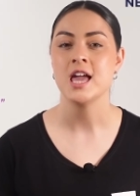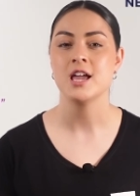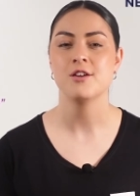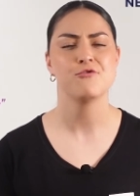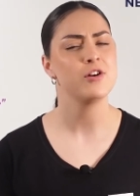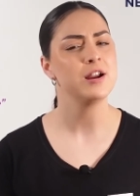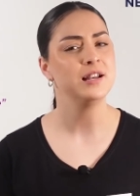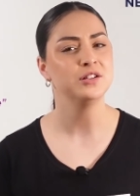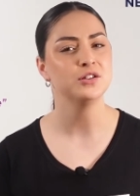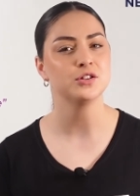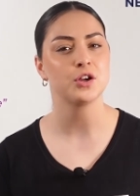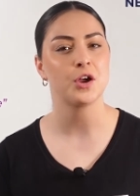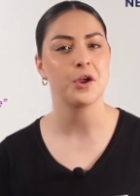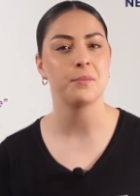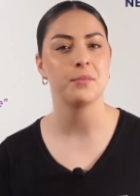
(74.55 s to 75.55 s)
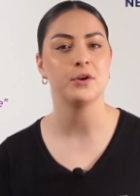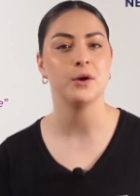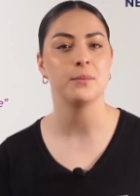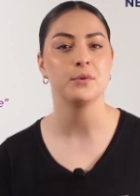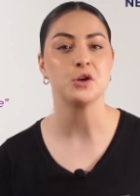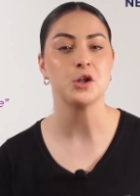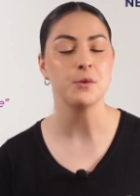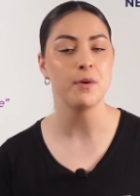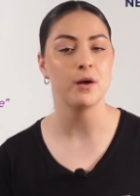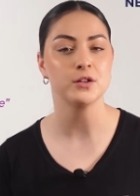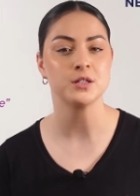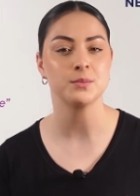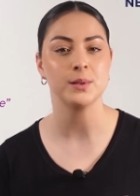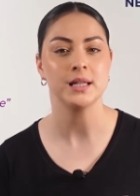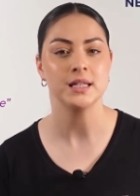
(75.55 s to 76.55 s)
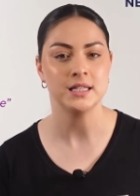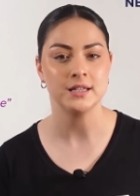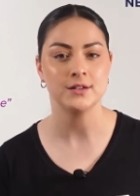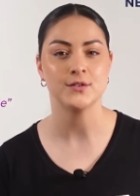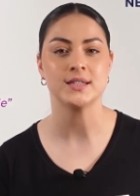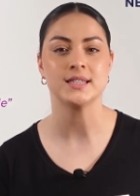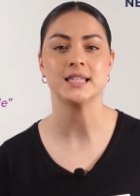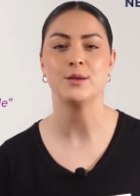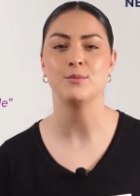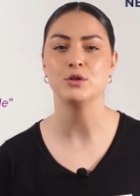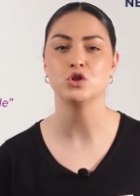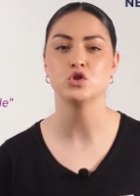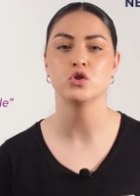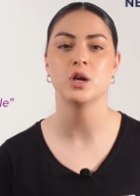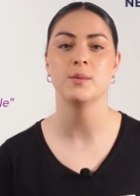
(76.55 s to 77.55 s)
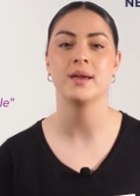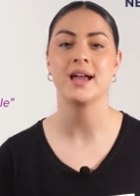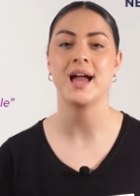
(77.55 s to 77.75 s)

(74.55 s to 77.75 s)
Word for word: it really does open up new possibilities for seamless streaming